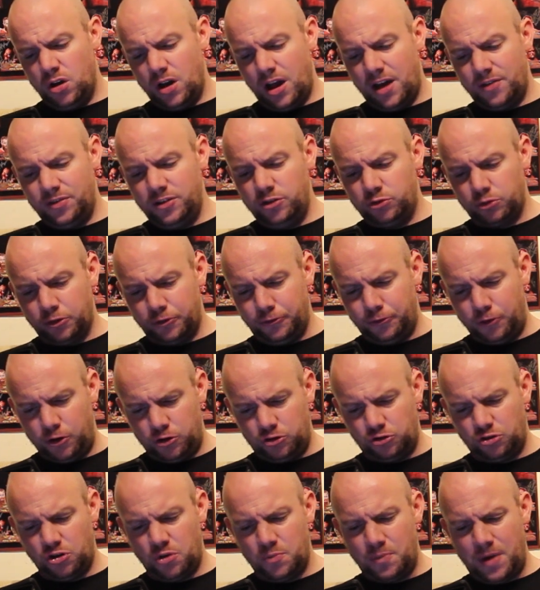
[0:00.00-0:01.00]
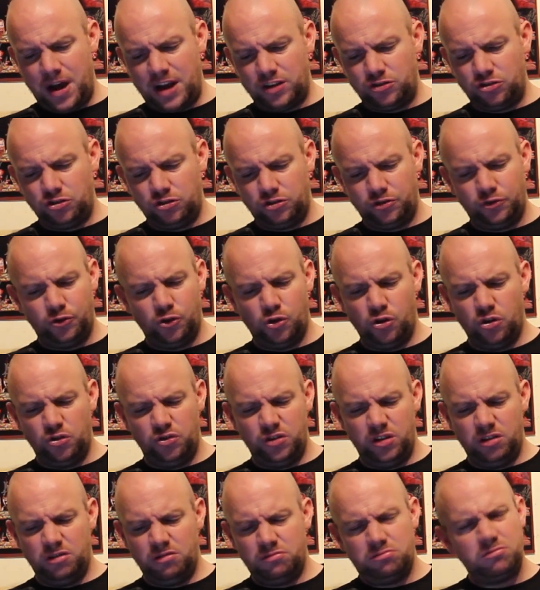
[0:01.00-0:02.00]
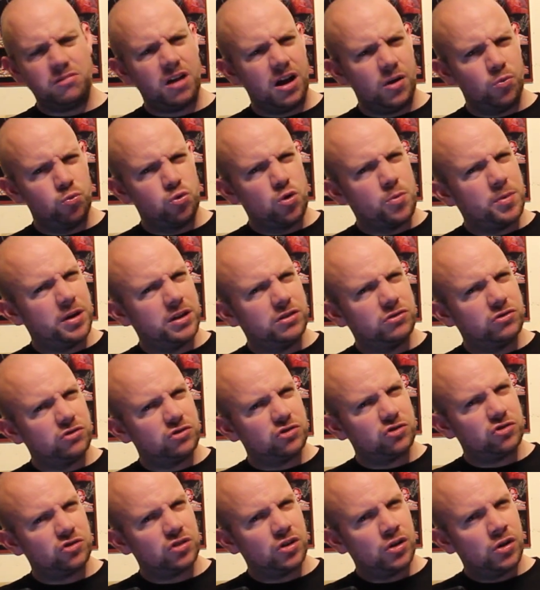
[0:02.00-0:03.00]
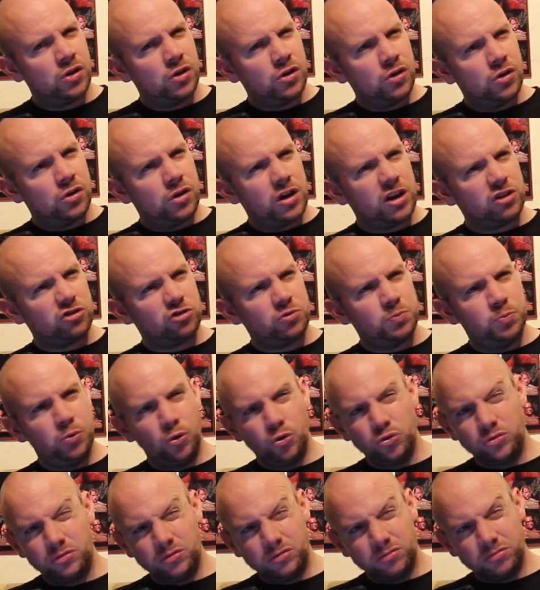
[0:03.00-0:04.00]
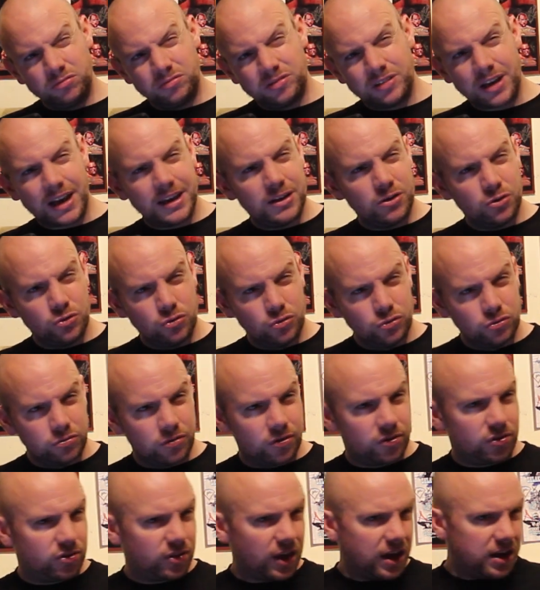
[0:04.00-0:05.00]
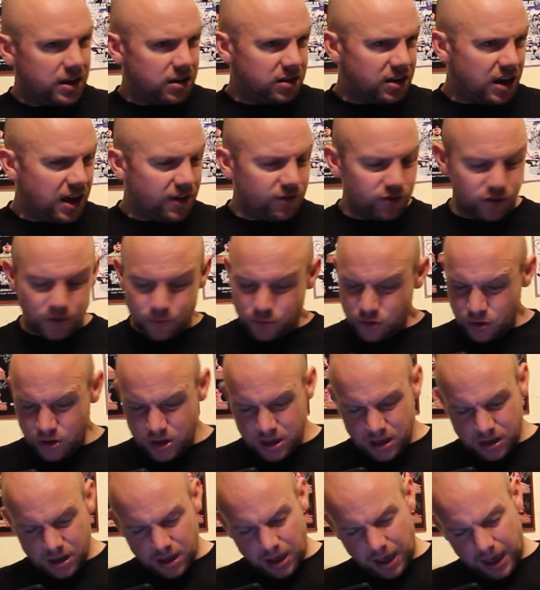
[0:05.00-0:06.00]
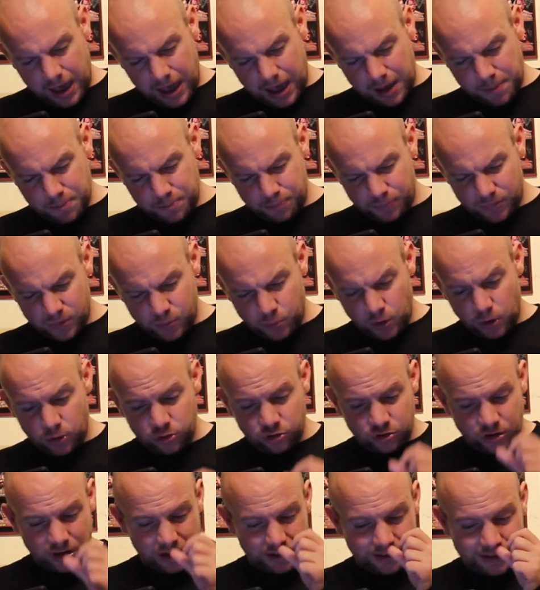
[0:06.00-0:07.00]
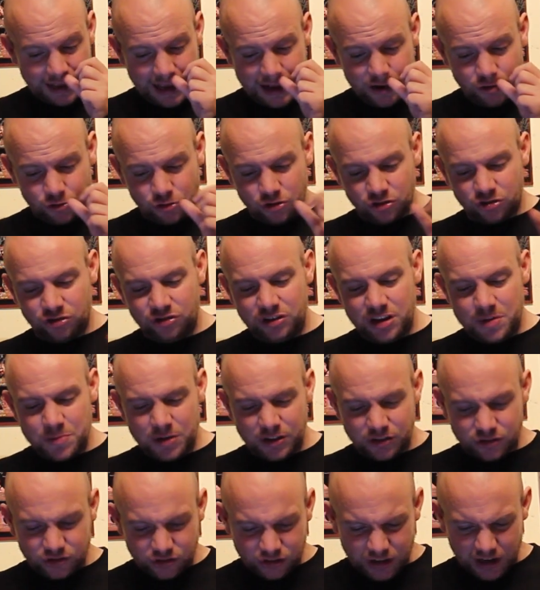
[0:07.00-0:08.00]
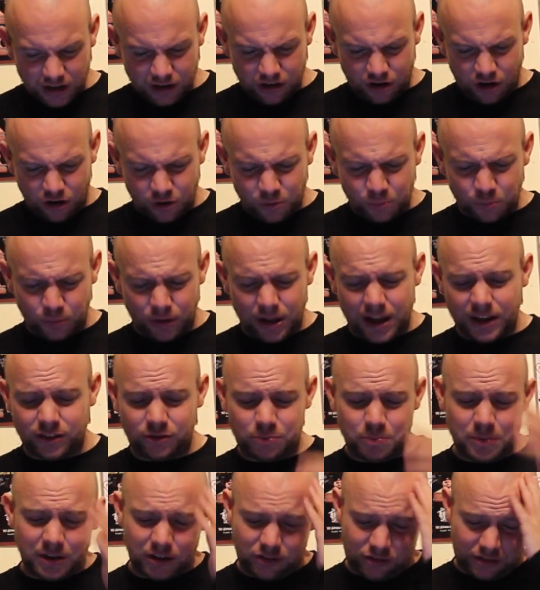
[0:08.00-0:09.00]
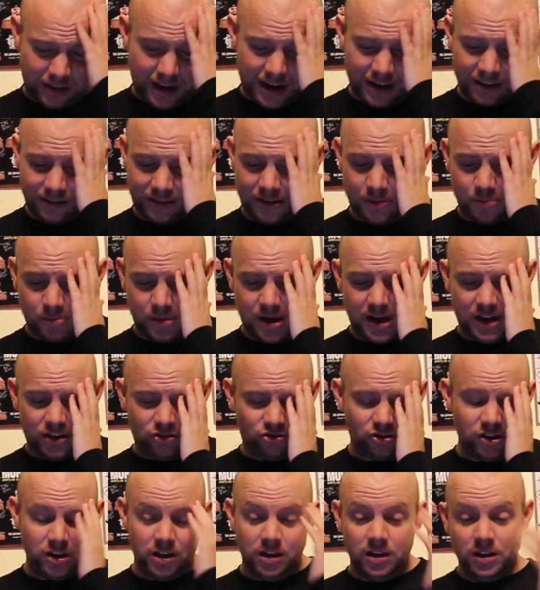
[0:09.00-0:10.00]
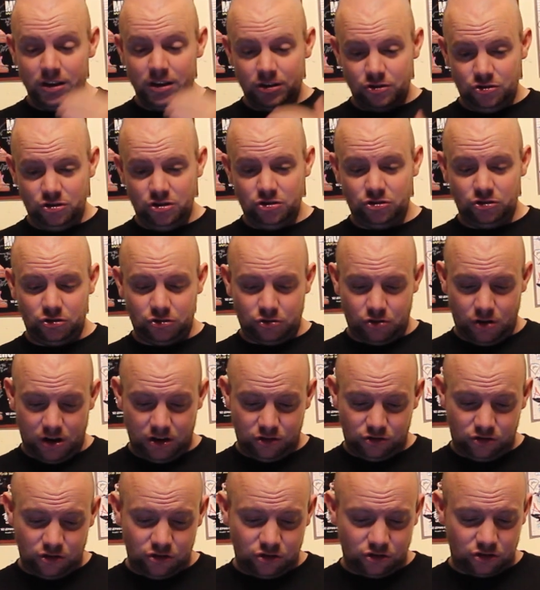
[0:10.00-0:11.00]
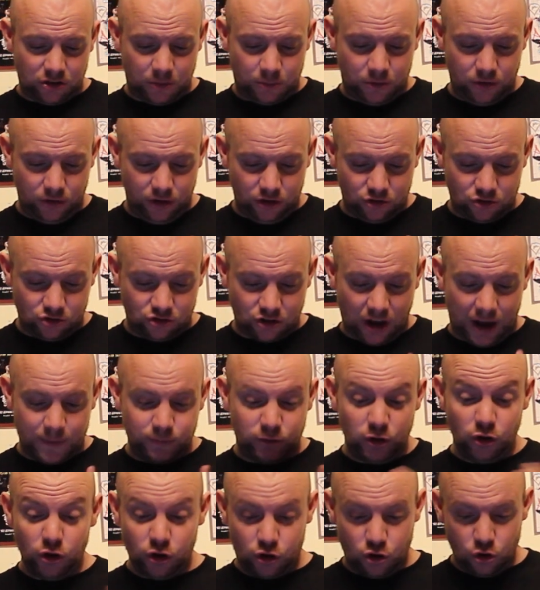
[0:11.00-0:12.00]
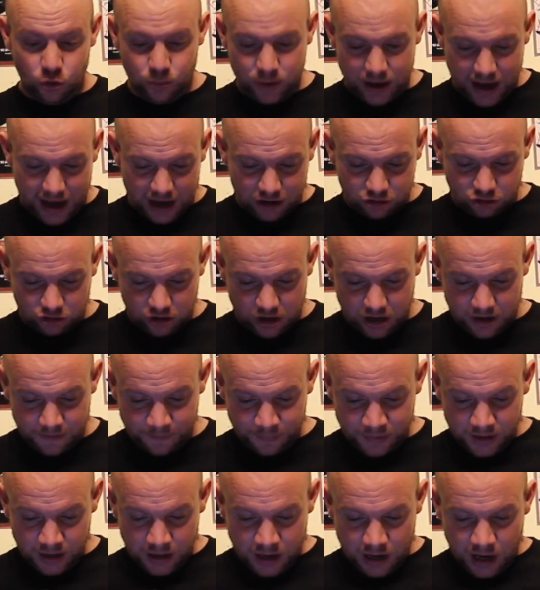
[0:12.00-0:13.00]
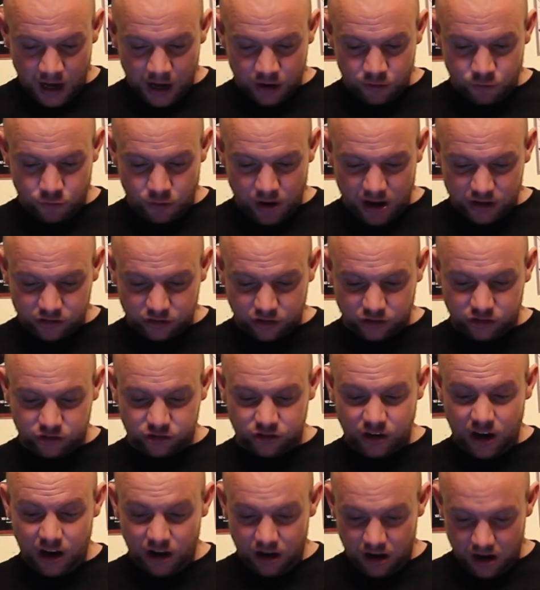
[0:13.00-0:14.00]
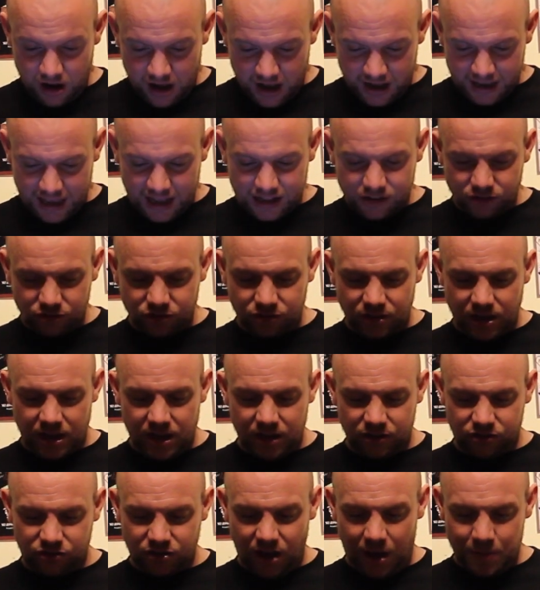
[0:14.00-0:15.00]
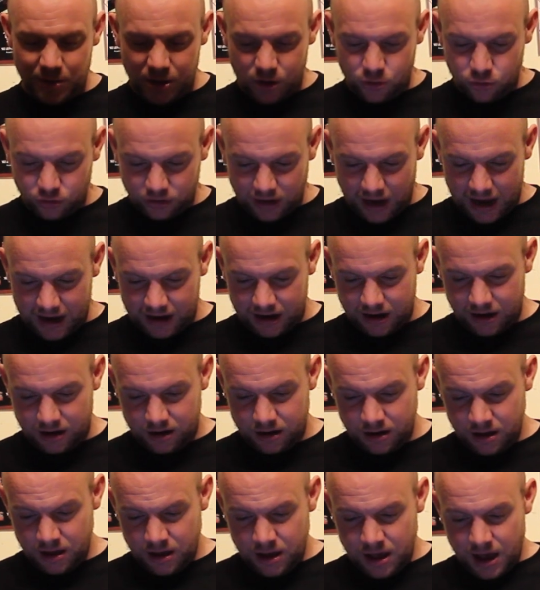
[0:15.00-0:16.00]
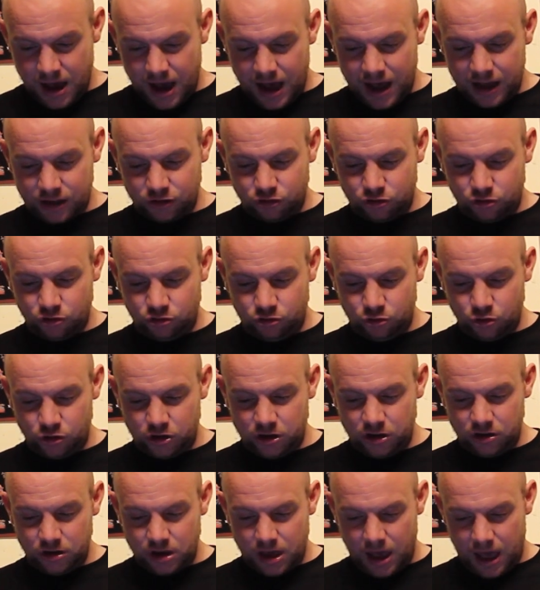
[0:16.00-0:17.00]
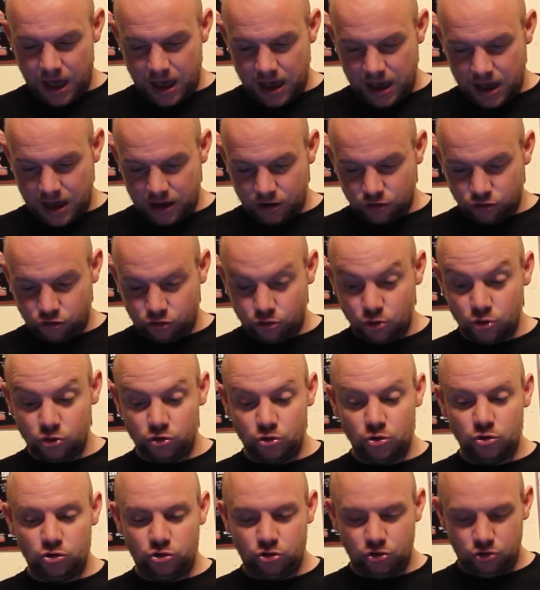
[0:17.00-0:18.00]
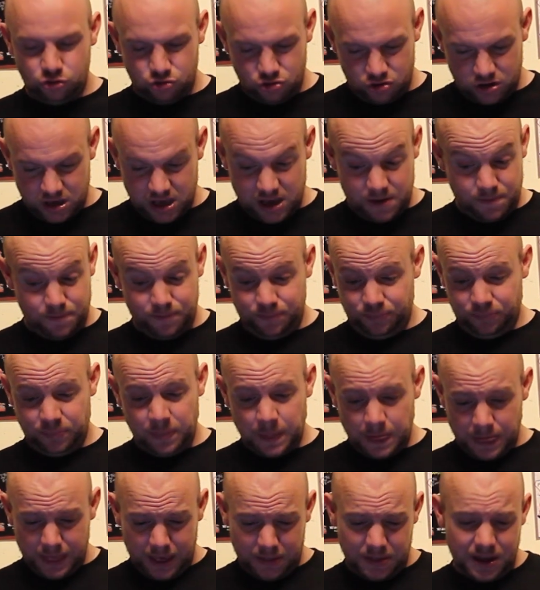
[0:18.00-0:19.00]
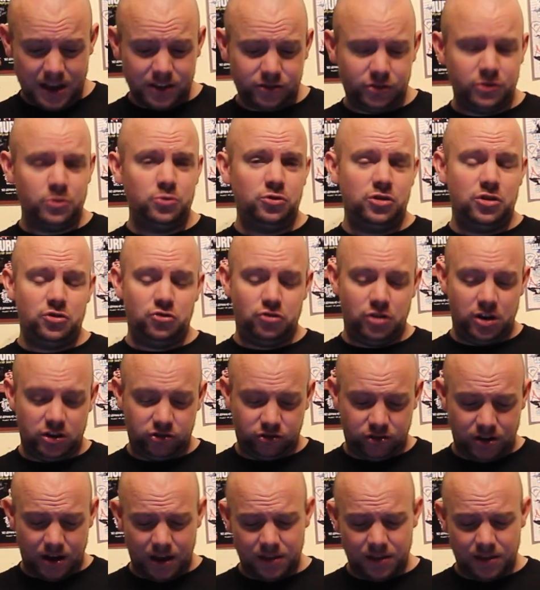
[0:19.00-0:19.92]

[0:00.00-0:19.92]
And these were first round matches for a women's exploding title thing in FWE. We also had a Dangerous Demon Stick Current Blast Mixed Tag Team match. Jesus Christ, these stipulations. Abdullah Kobayashi and Ressa Serra against Sami Kodaka and Suzu Suzuki. That sounds interesting.